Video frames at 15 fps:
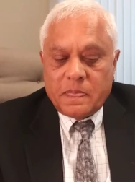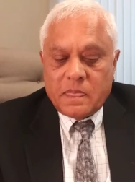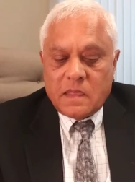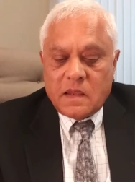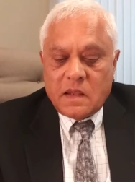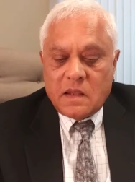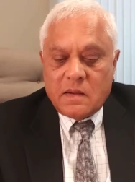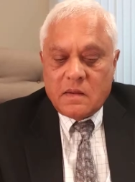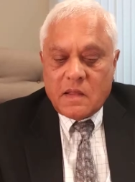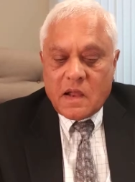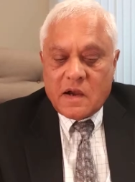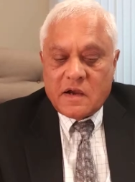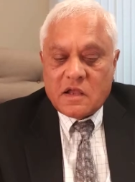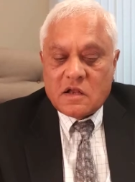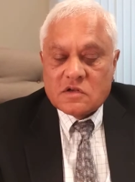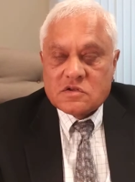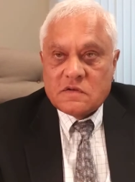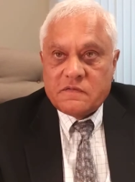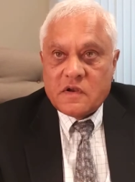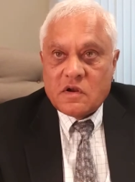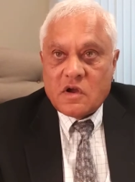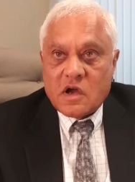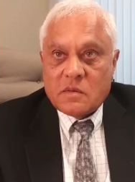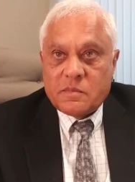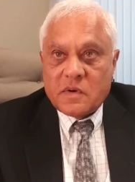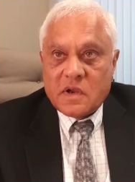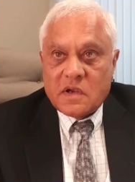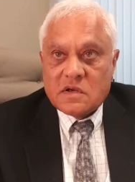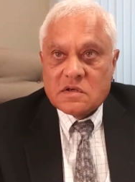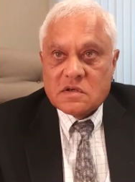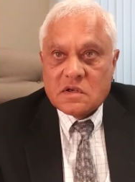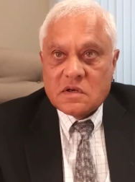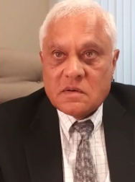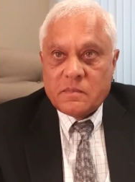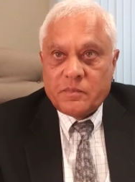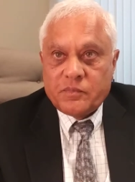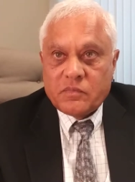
the articles of incorporation